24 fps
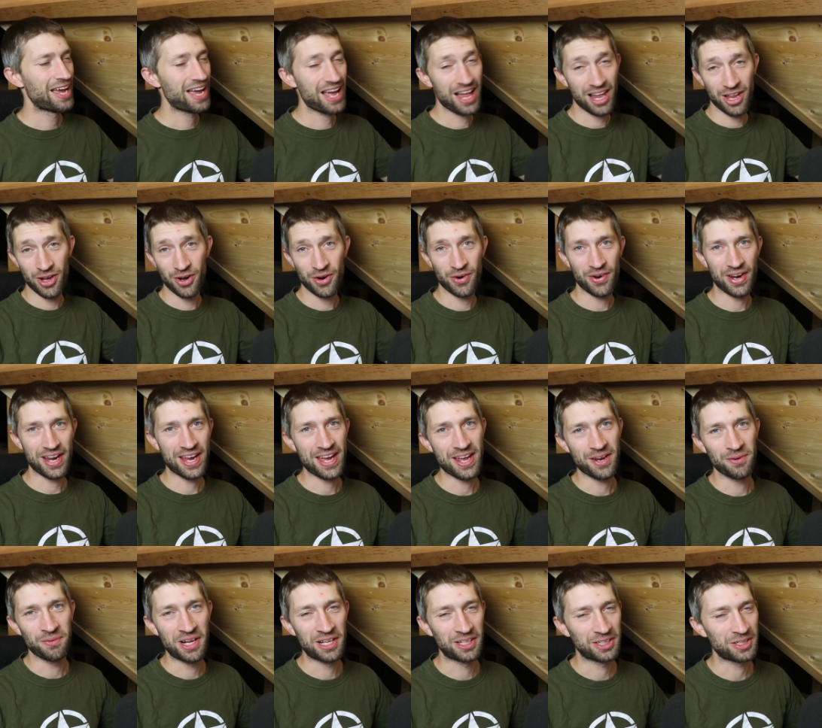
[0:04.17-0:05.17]
Hello
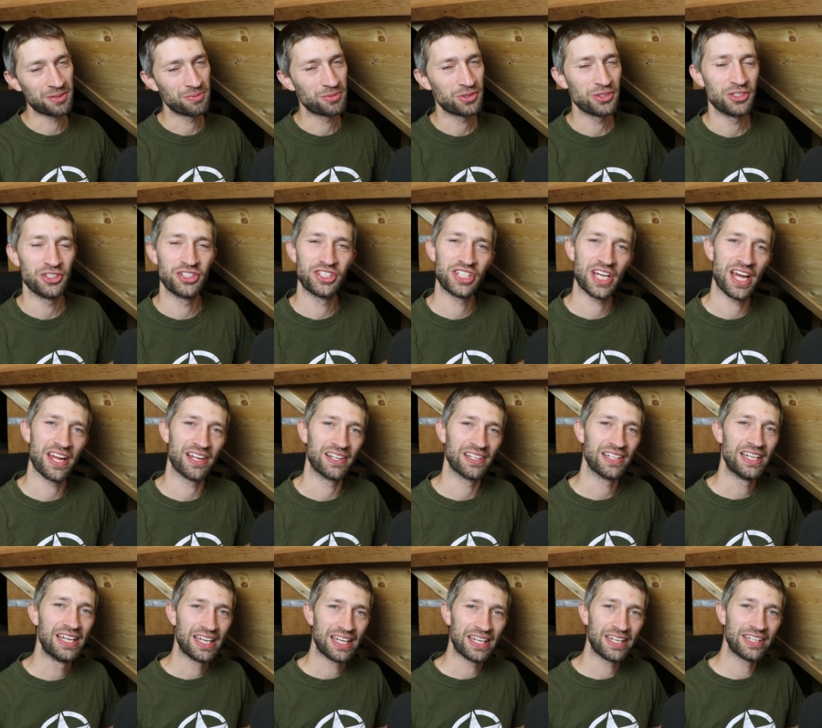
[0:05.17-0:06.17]
and welcome to the
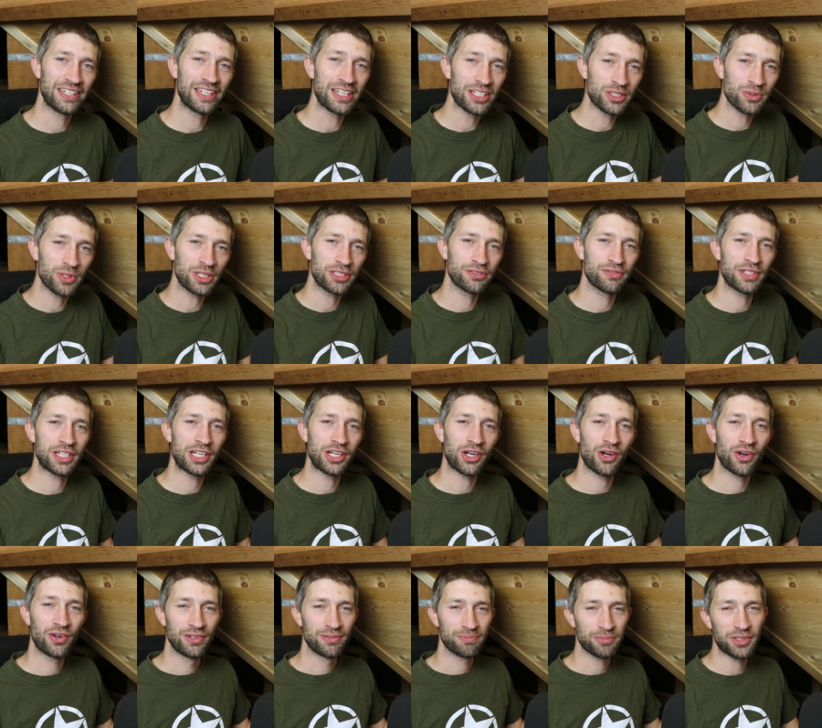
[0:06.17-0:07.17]
channel. And in this week's
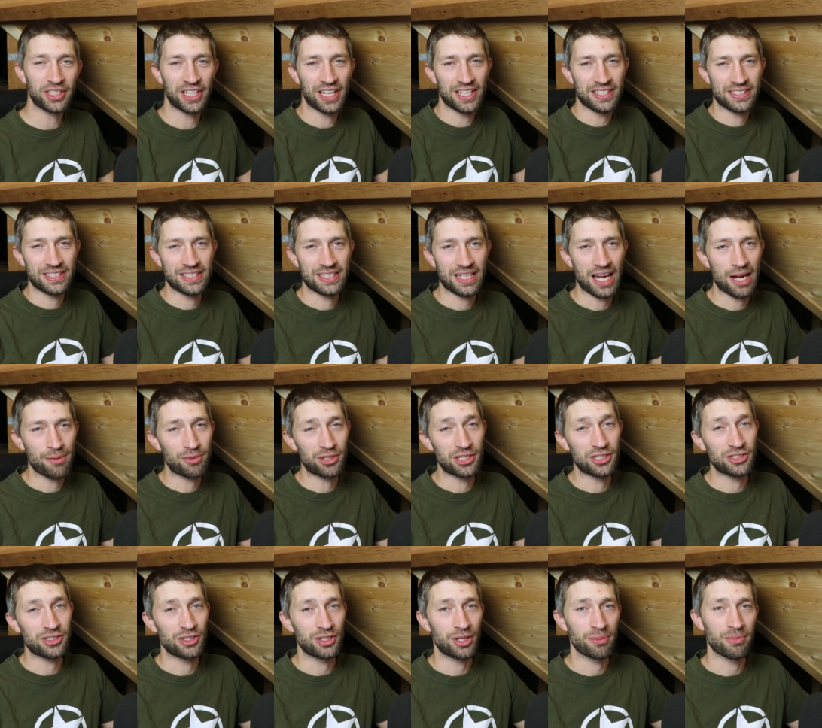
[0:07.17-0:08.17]
video, you guessed it, I'm
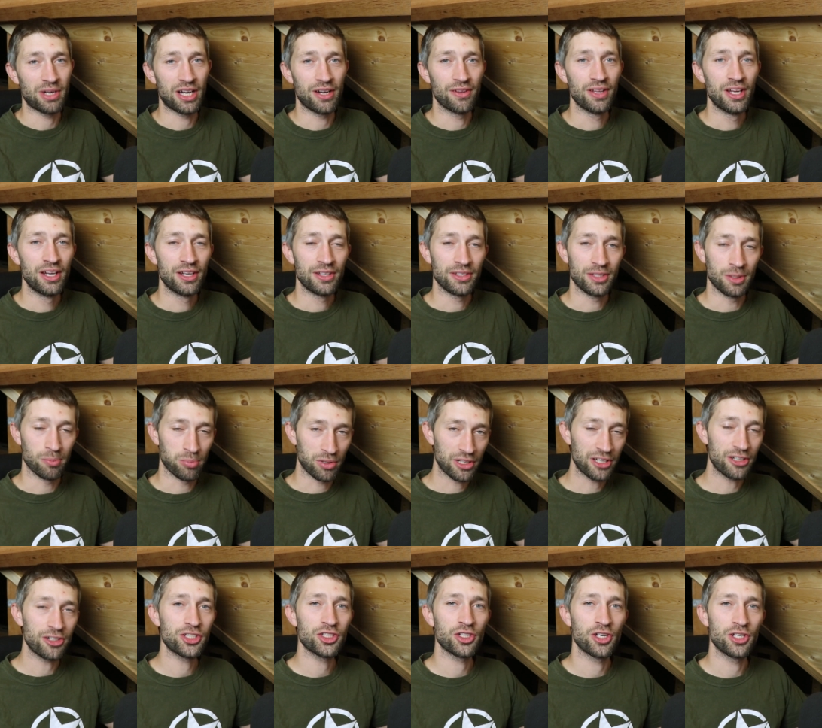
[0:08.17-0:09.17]
gonna talk about the
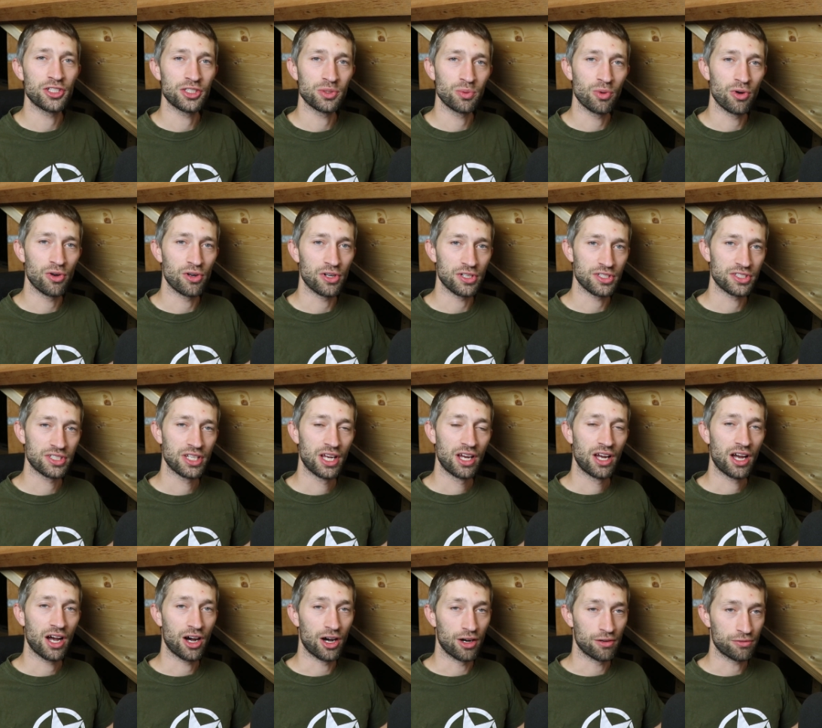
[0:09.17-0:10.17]
Player Choice Awards
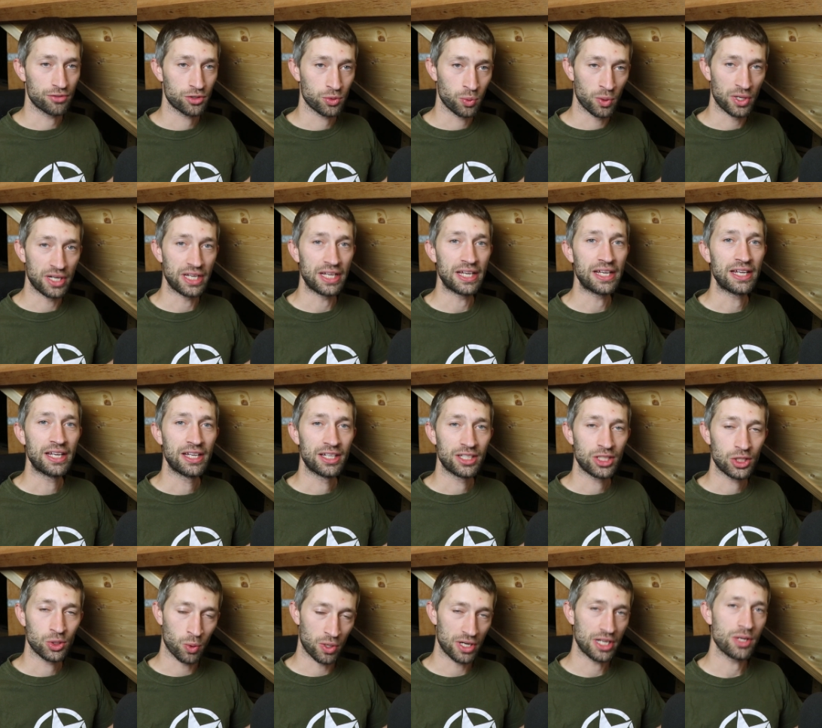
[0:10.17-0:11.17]
of
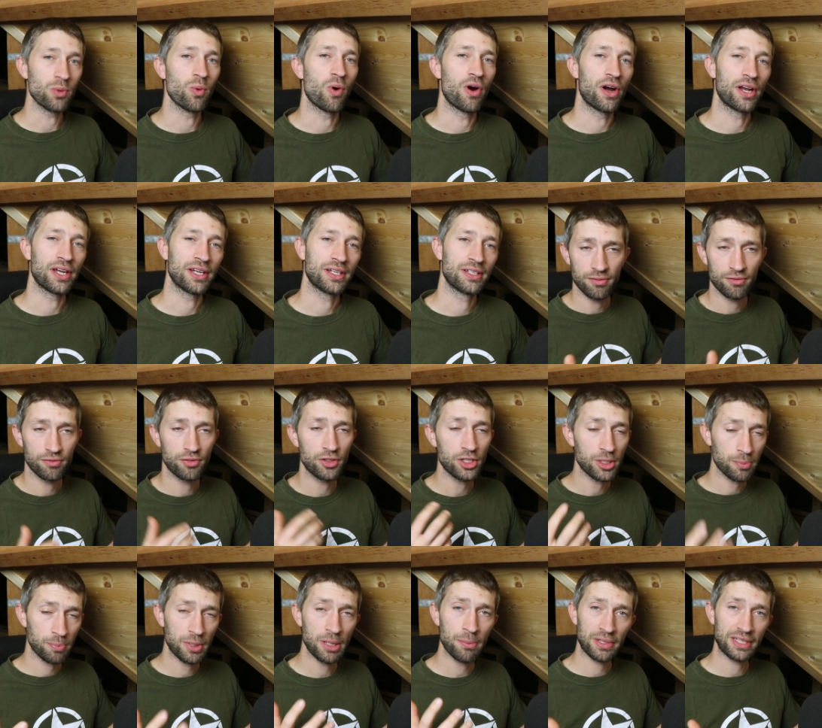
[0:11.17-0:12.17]
2021. For
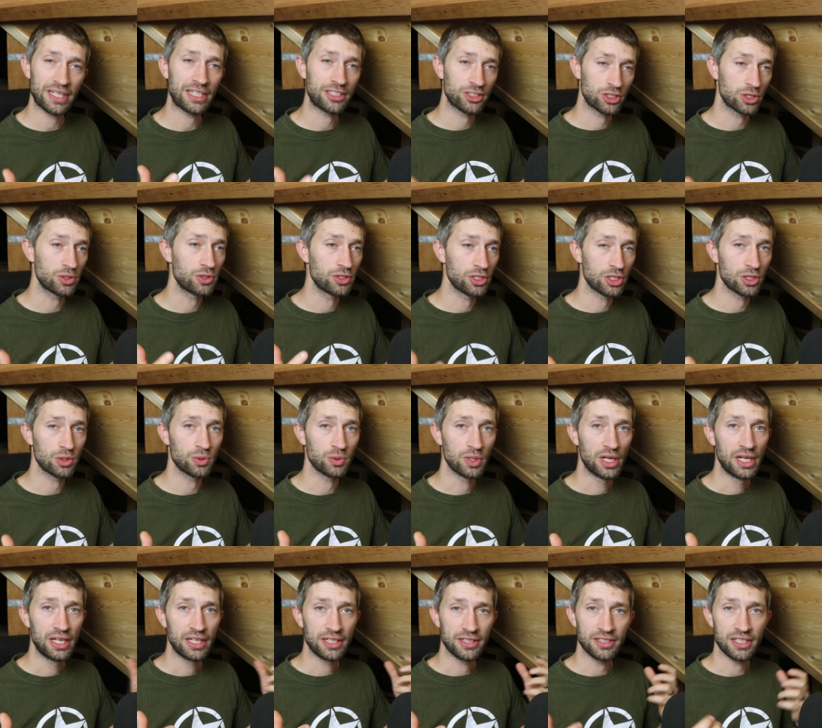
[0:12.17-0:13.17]
the people that don't know
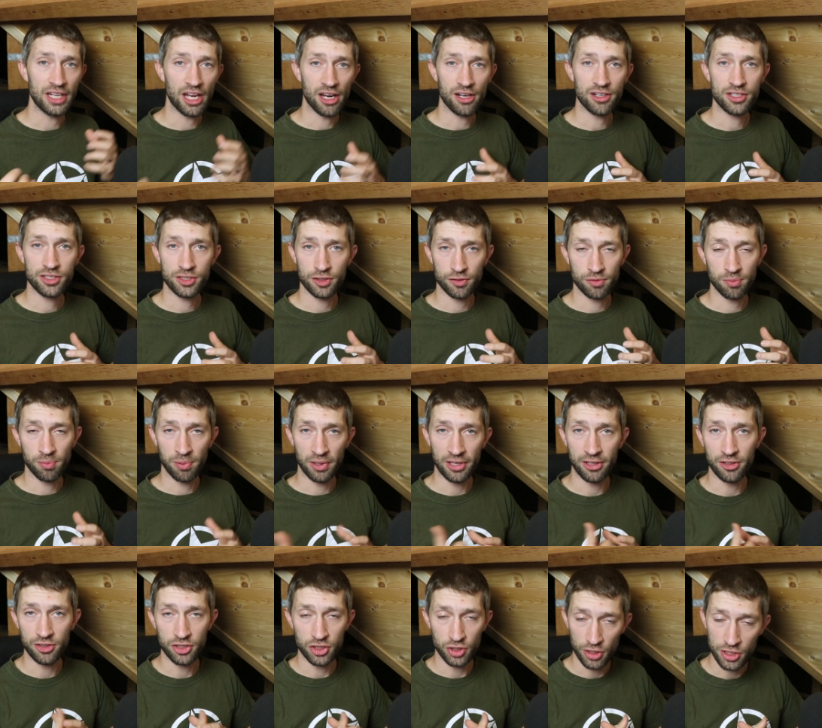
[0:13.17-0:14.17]
the Airsoft
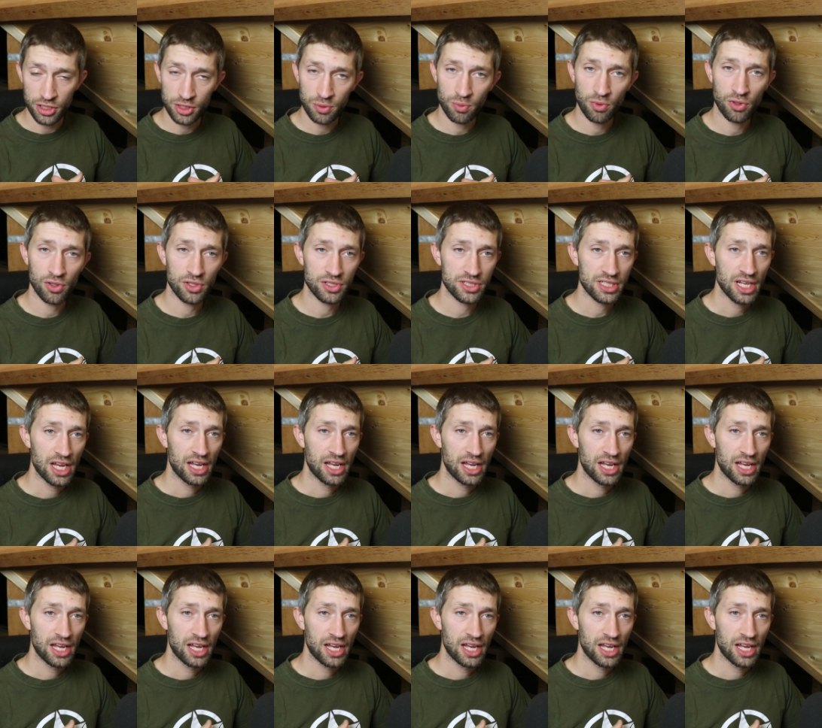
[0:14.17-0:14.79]
Player Choice Awards,